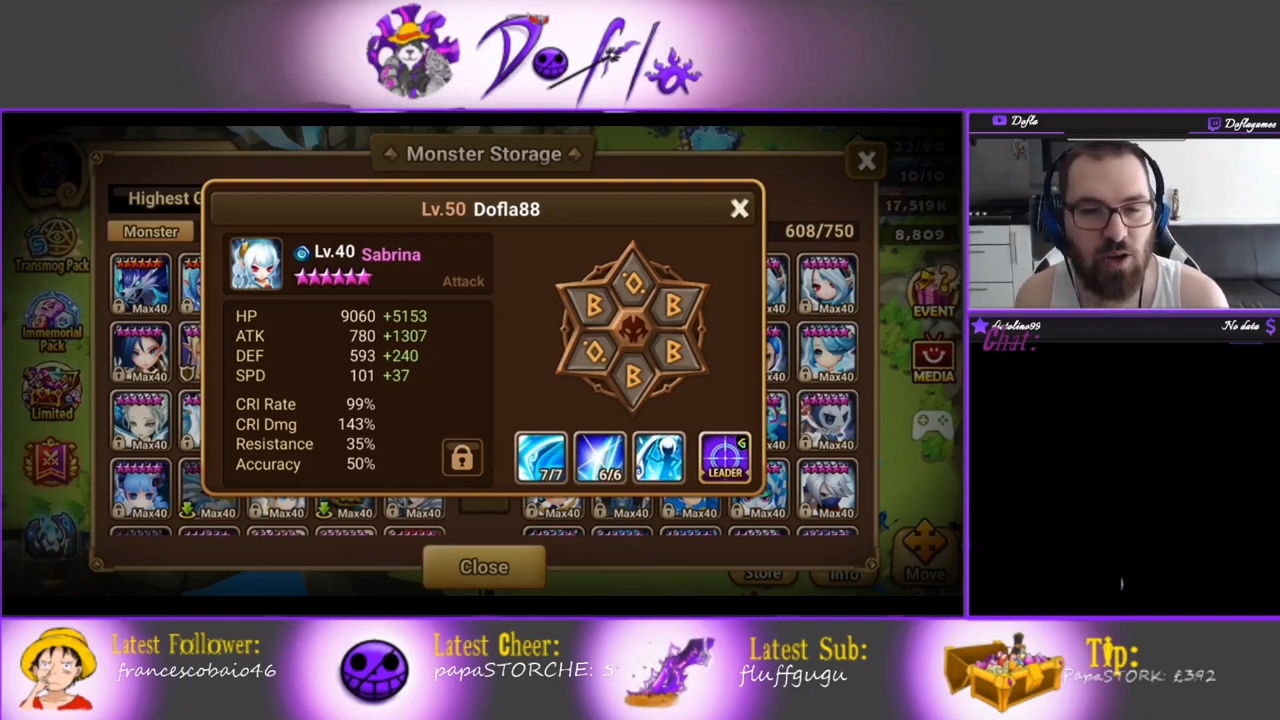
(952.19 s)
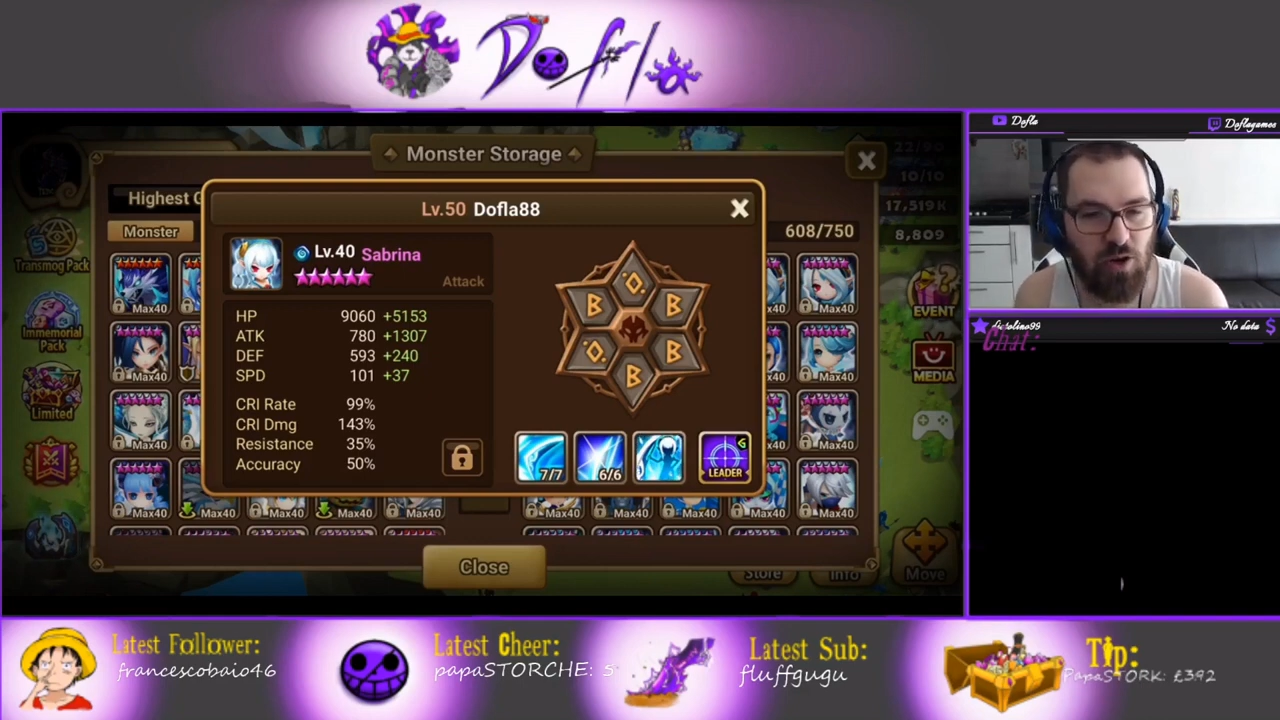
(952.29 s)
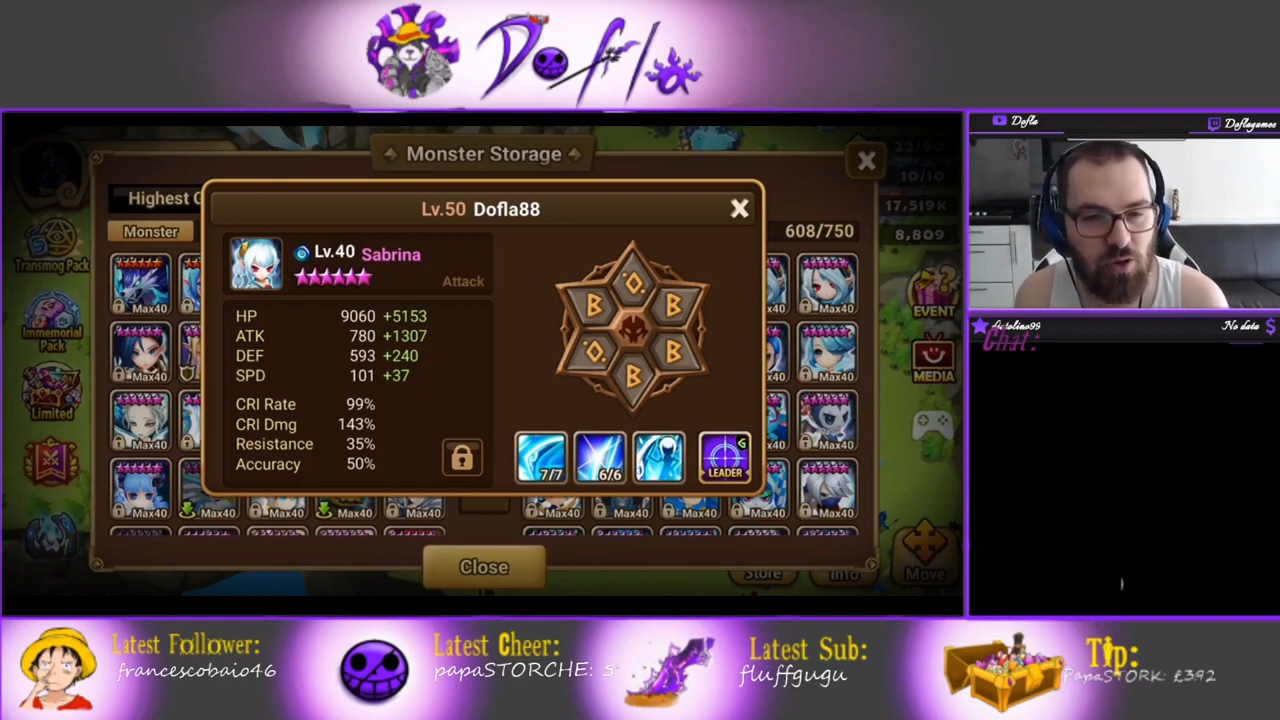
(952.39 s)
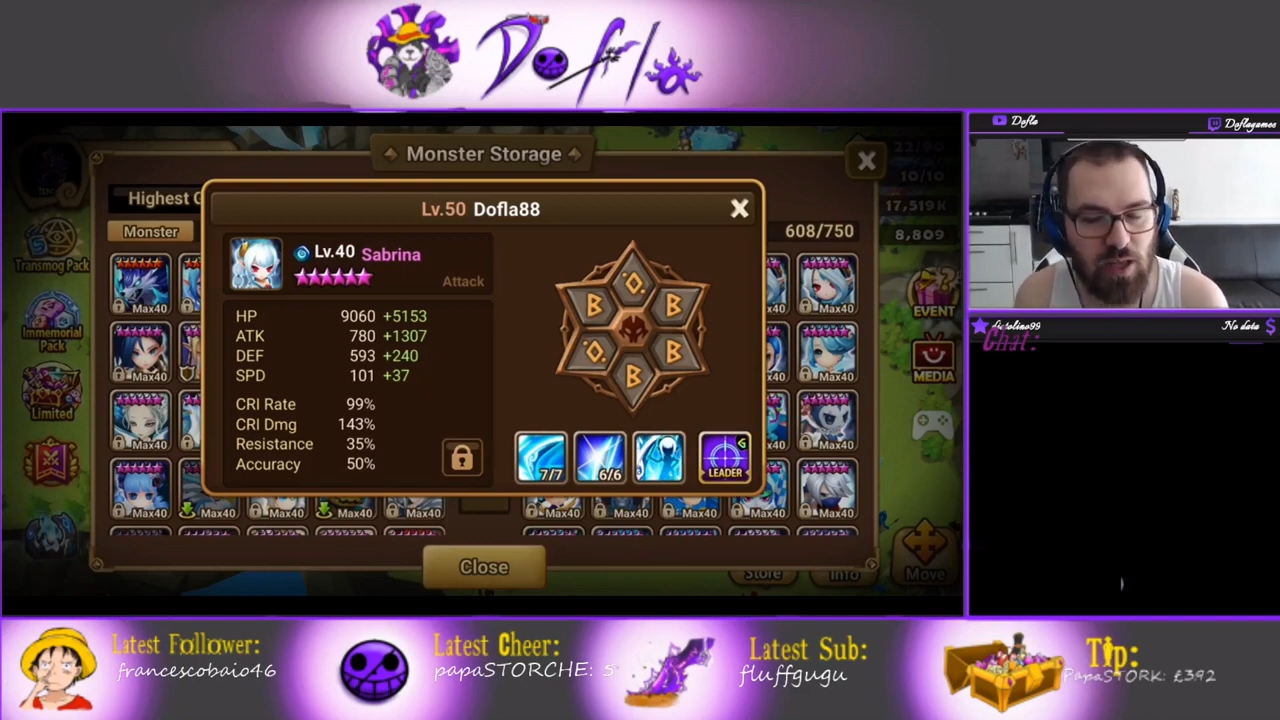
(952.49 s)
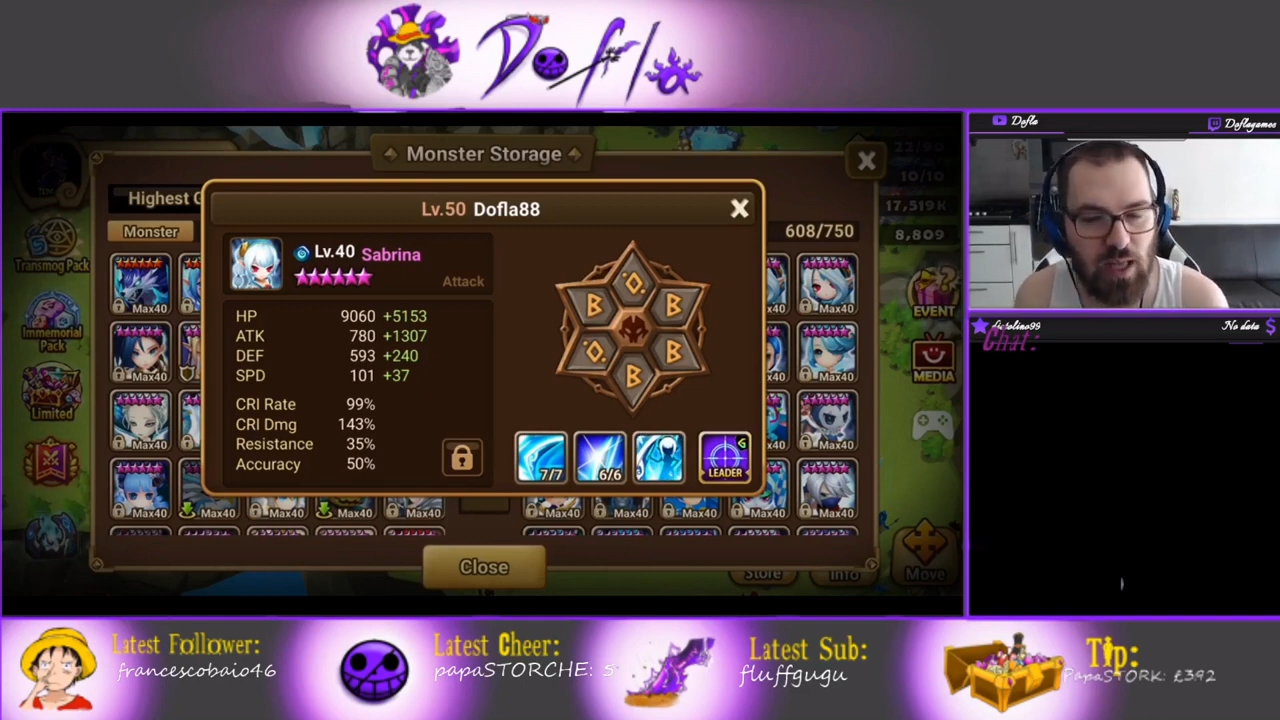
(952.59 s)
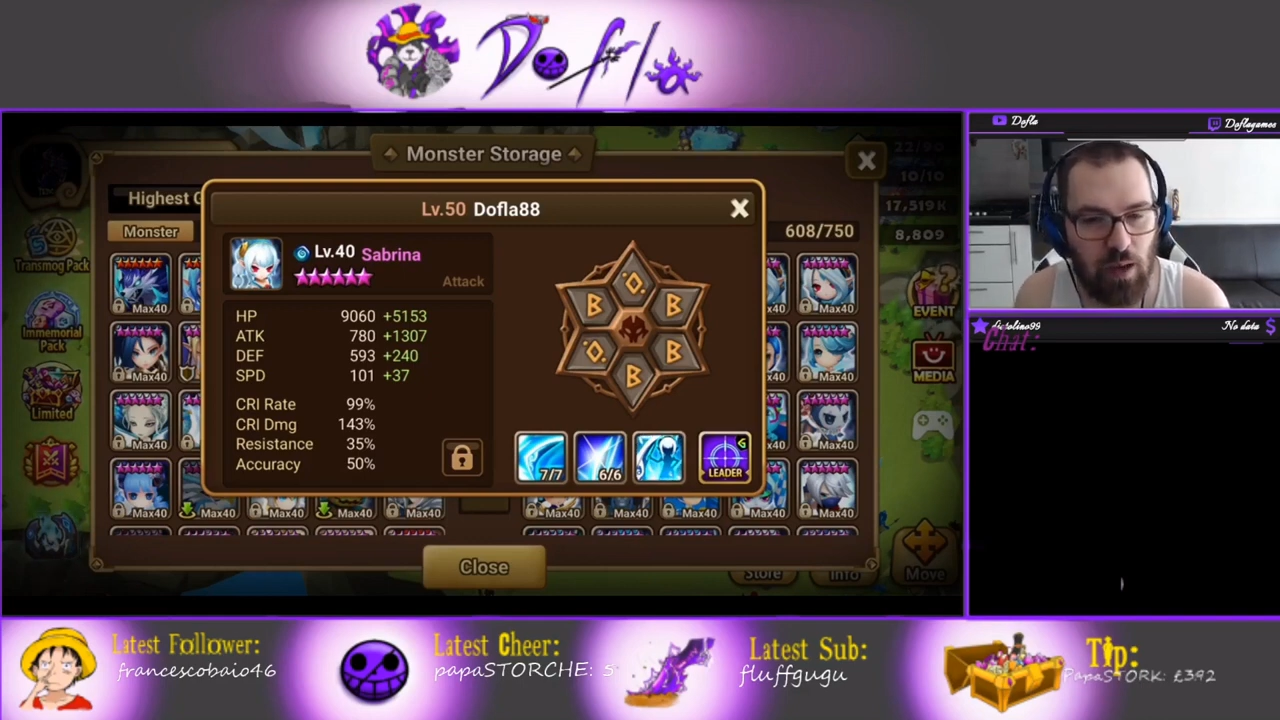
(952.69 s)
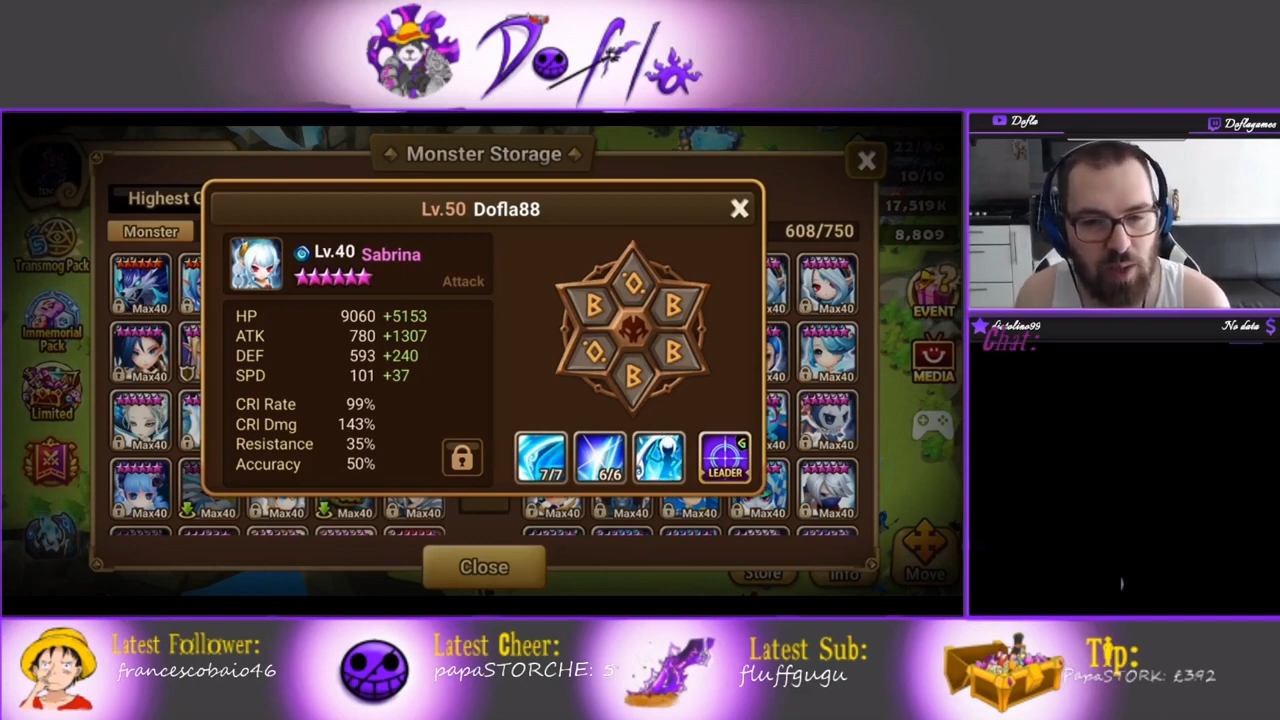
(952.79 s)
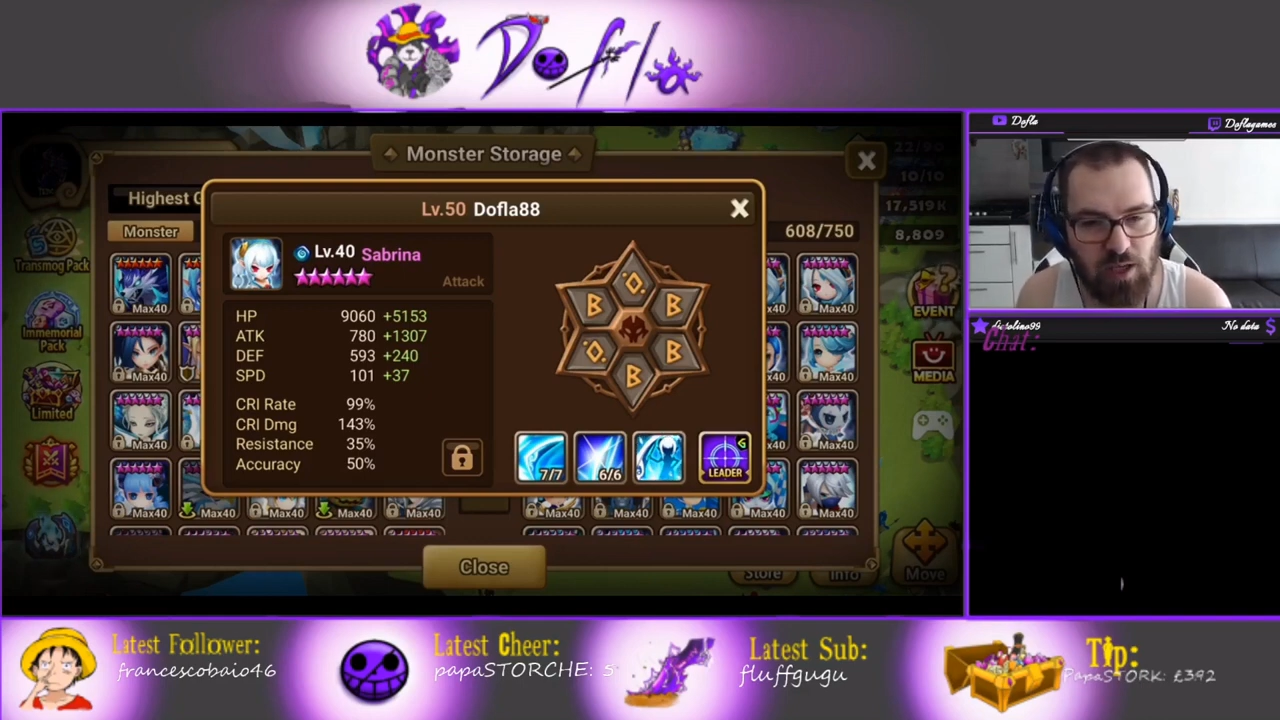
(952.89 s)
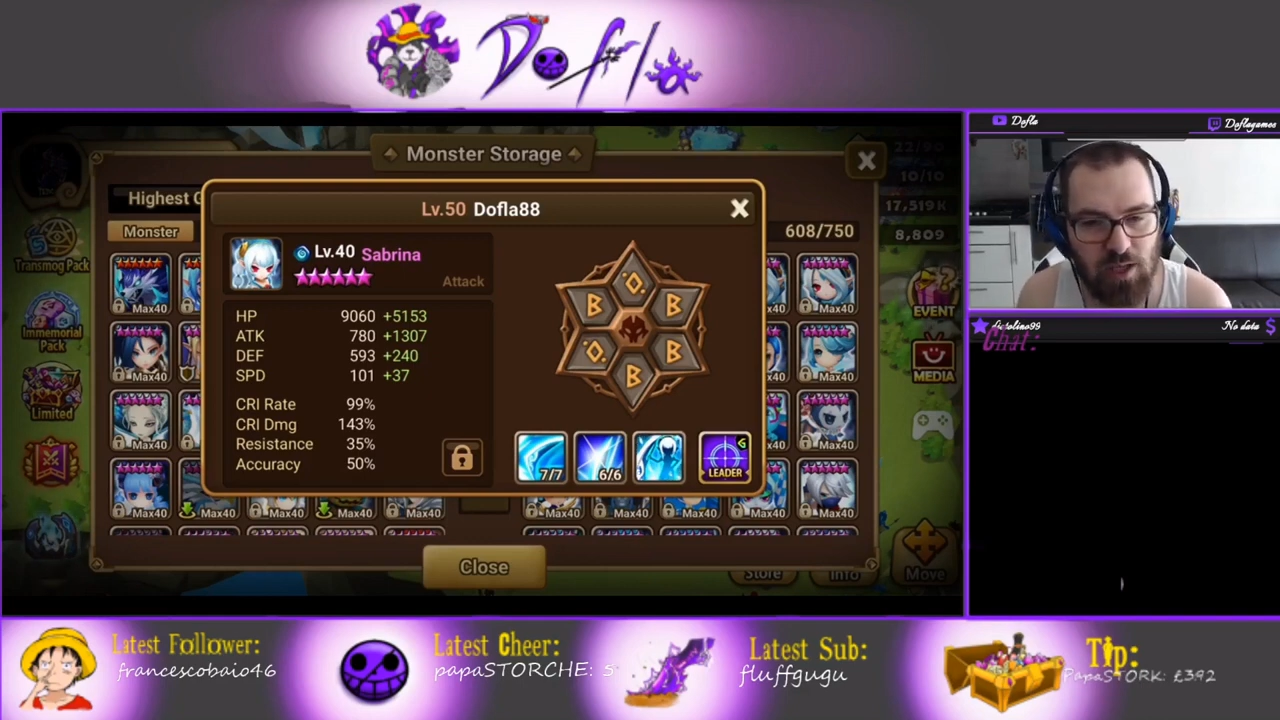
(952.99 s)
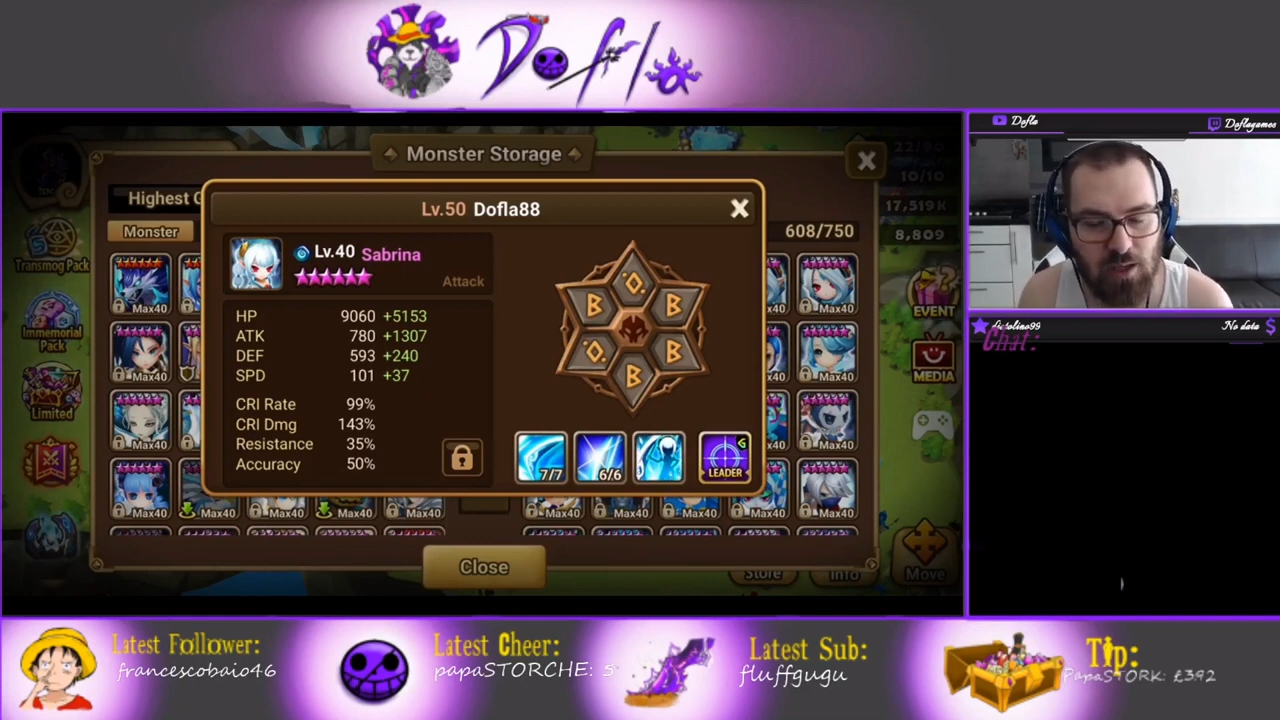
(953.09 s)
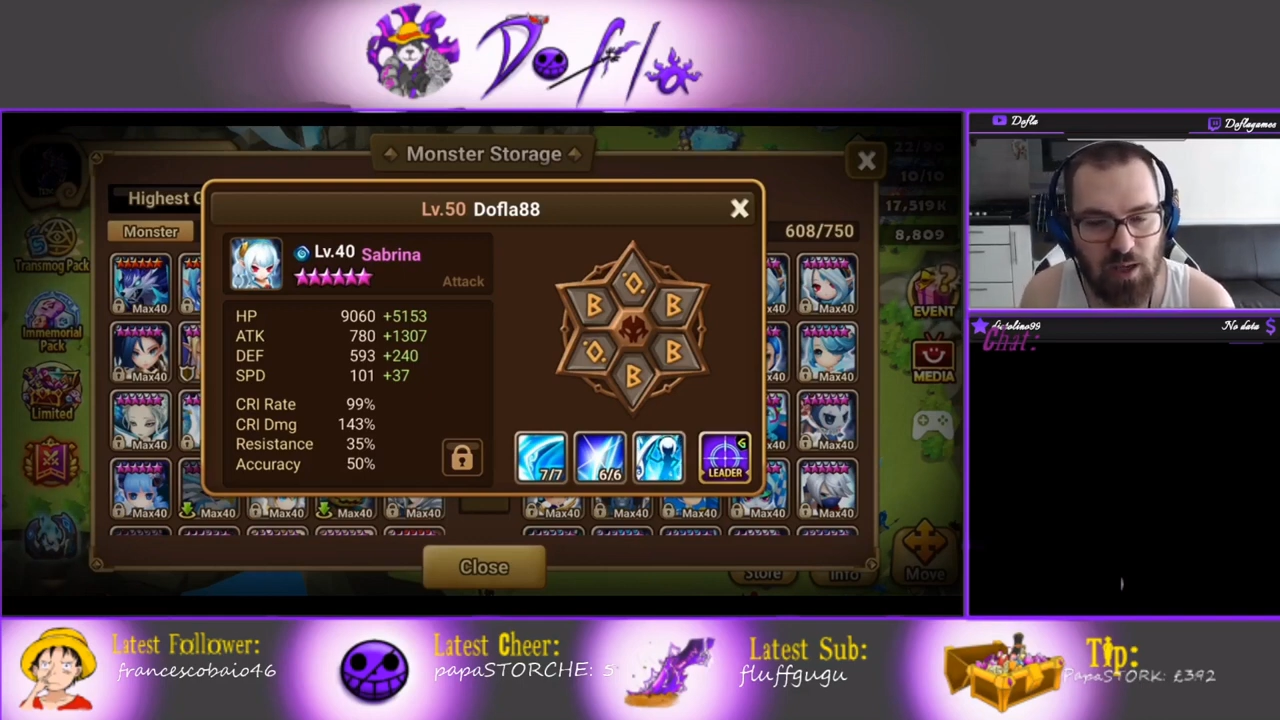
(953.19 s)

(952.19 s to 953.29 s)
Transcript: you're not doing damage.